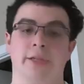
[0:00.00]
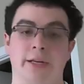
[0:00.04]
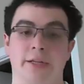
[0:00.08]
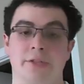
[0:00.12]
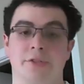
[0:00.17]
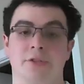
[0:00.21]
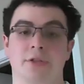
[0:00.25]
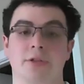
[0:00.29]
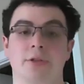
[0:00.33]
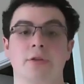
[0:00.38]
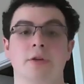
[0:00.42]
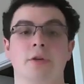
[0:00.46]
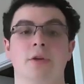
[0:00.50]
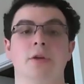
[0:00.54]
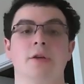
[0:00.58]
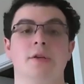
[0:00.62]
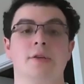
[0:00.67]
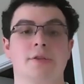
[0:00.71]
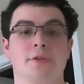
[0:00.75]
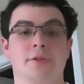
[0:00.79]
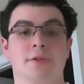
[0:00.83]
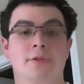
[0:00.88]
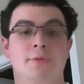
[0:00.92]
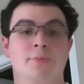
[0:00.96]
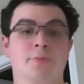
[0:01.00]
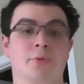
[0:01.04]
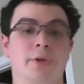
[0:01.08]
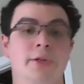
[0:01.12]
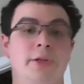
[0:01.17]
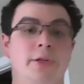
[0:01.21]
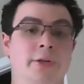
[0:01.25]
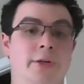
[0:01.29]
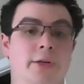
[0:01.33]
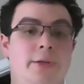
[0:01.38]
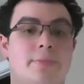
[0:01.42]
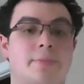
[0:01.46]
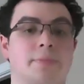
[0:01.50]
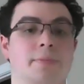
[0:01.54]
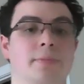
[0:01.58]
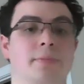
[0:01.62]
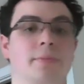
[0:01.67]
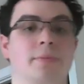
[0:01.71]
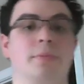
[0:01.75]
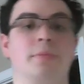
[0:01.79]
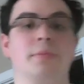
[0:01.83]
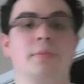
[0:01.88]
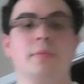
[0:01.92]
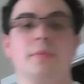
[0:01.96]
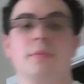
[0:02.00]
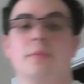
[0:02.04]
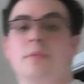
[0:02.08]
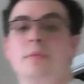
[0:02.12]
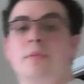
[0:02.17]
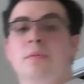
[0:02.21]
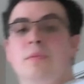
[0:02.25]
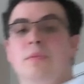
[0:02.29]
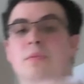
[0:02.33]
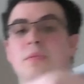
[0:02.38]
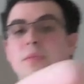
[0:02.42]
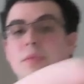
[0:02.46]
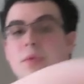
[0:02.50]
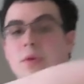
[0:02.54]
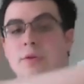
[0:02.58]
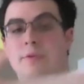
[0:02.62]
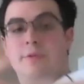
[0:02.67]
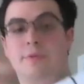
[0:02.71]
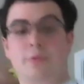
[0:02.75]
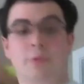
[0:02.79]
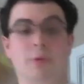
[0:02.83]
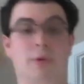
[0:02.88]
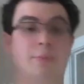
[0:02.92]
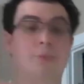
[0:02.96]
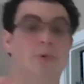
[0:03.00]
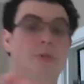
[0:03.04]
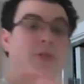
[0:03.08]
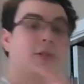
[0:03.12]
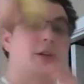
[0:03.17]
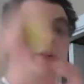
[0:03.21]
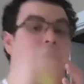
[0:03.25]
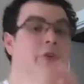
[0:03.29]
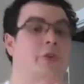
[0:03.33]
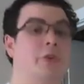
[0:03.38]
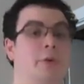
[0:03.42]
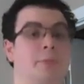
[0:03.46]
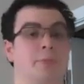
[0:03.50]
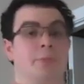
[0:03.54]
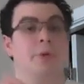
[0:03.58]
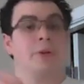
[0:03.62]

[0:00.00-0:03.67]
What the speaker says: catch it. So it's pretty good. If you want to pretend you're a